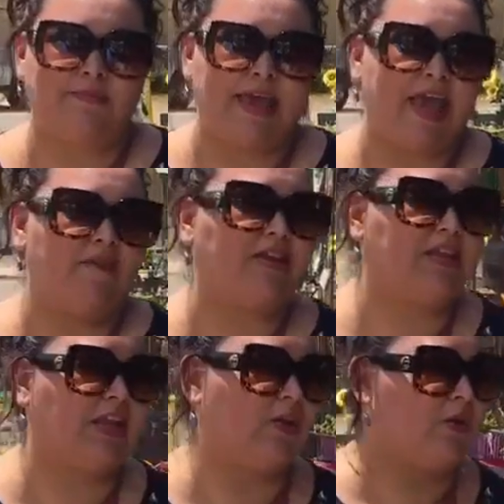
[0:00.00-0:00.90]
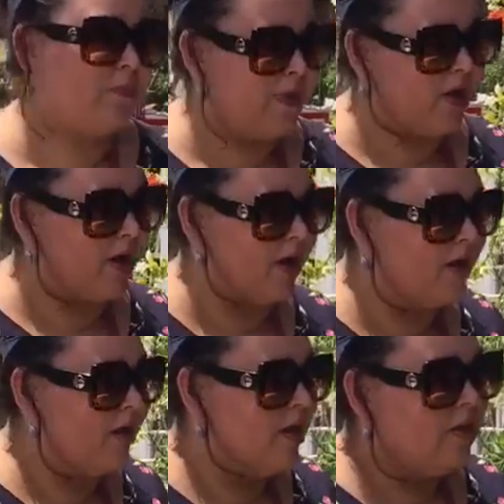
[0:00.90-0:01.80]
to make everything look bigger.
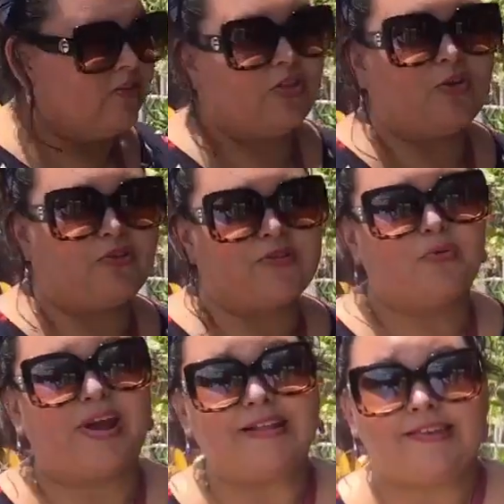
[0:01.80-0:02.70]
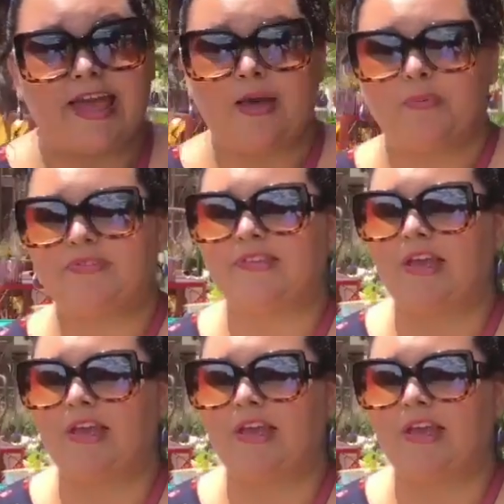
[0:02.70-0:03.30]
So those are some great tips.